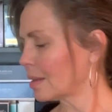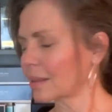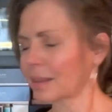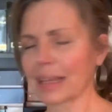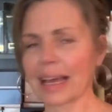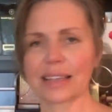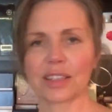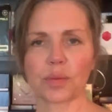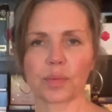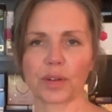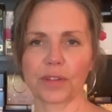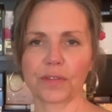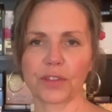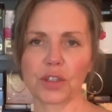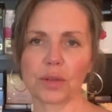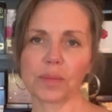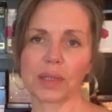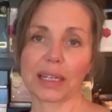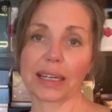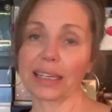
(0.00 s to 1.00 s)
The last
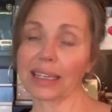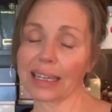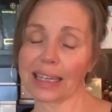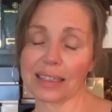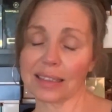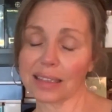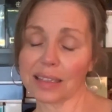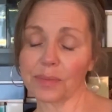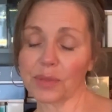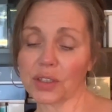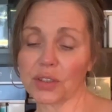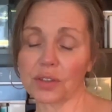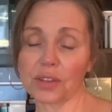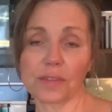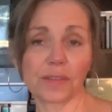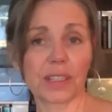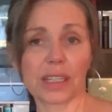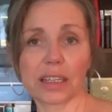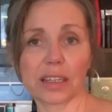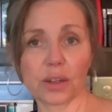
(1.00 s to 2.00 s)
perfume that I can't seem to do
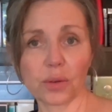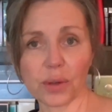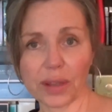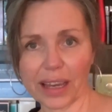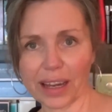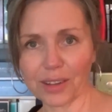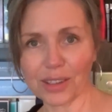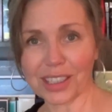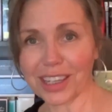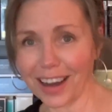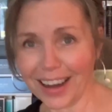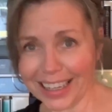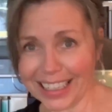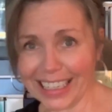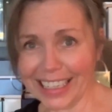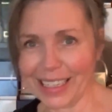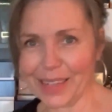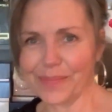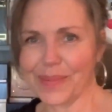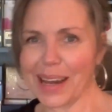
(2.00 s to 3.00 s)
a video without
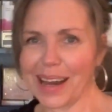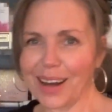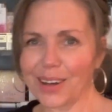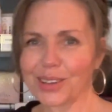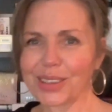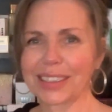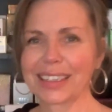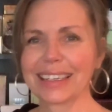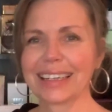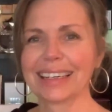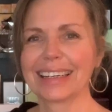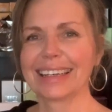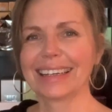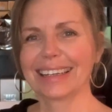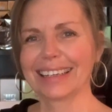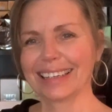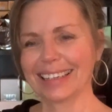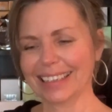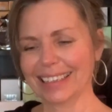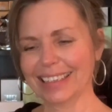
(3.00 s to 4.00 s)
talking about
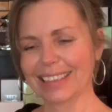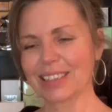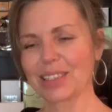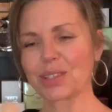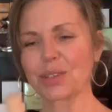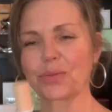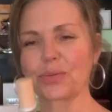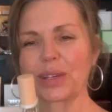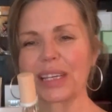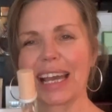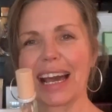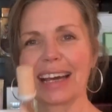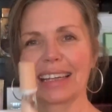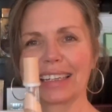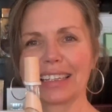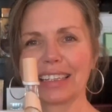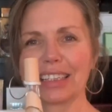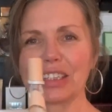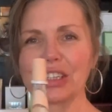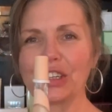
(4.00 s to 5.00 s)
is
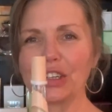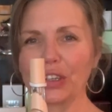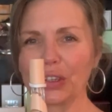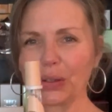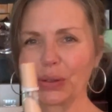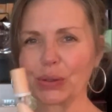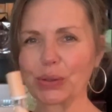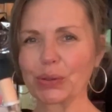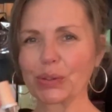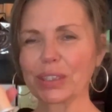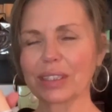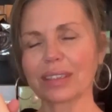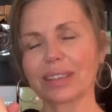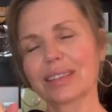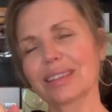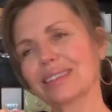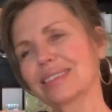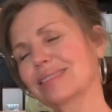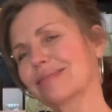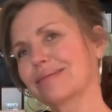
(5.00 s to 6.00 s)
Rihanna Nude.
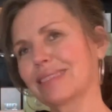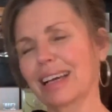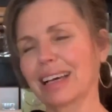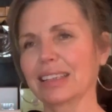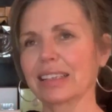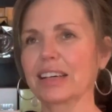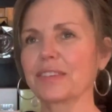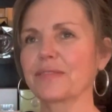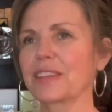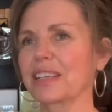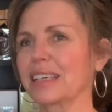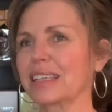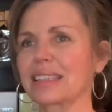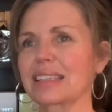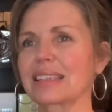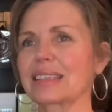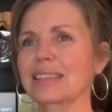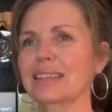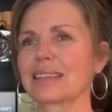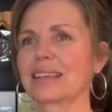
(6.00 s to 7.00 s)
Uh, I love
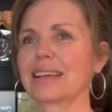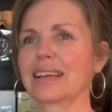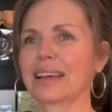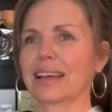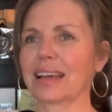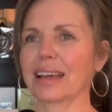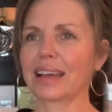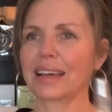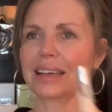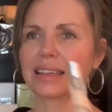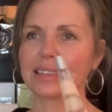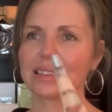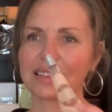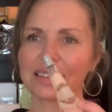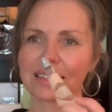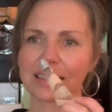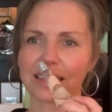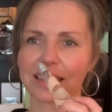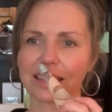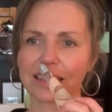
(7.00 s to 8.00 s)
this.
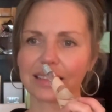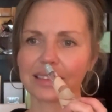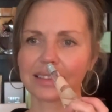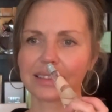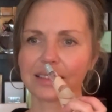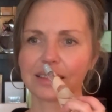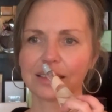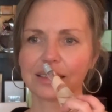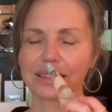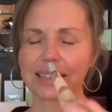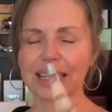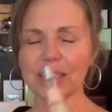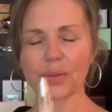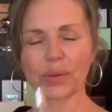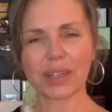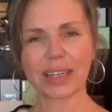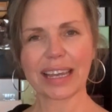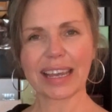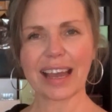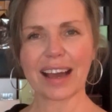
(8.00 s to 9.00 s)
And uh,
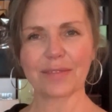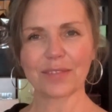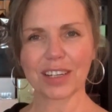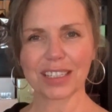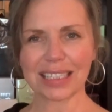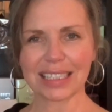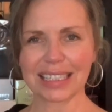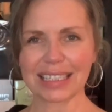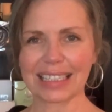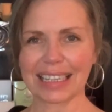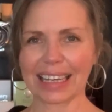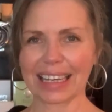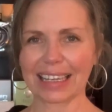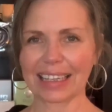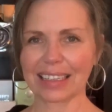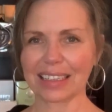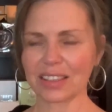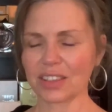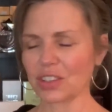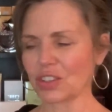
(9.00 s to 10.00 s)
that's what I have on
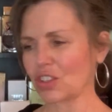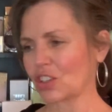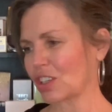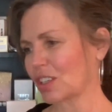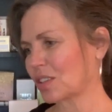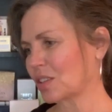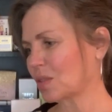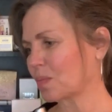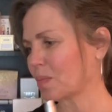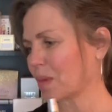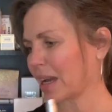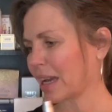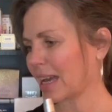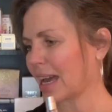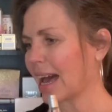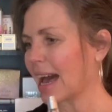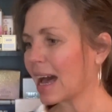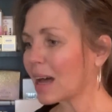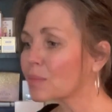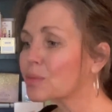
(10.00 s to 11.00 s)
today. It's just
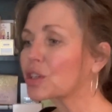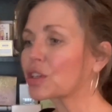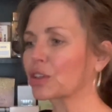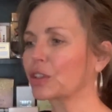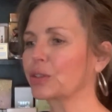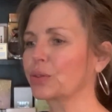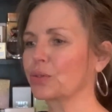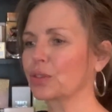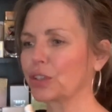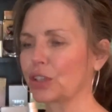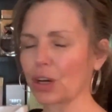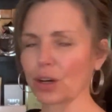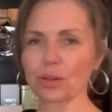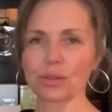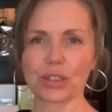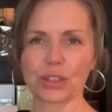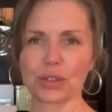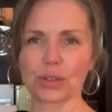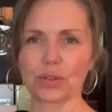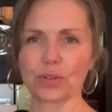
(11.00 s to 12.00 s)
my absolute
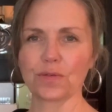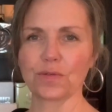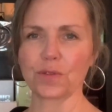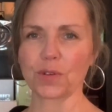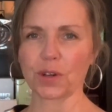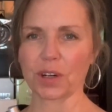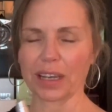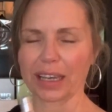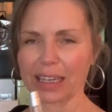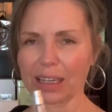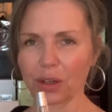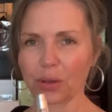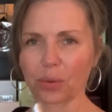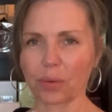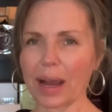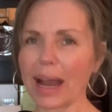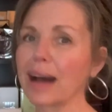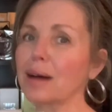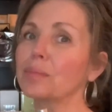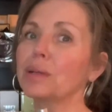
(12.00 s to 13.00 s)
go-to for a
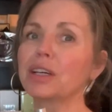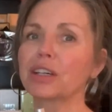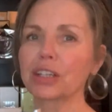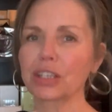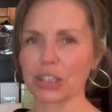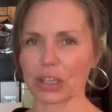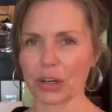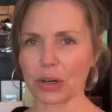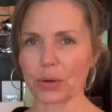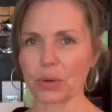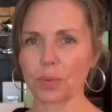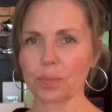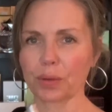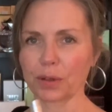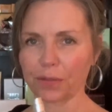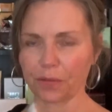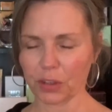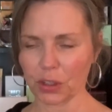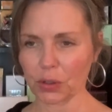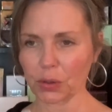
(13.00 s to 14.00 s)
grab-and-go
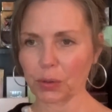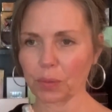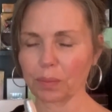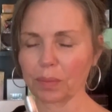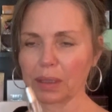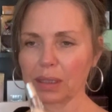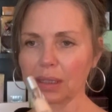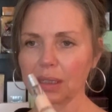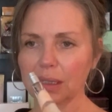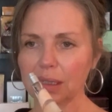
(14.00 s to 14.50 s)
perfume.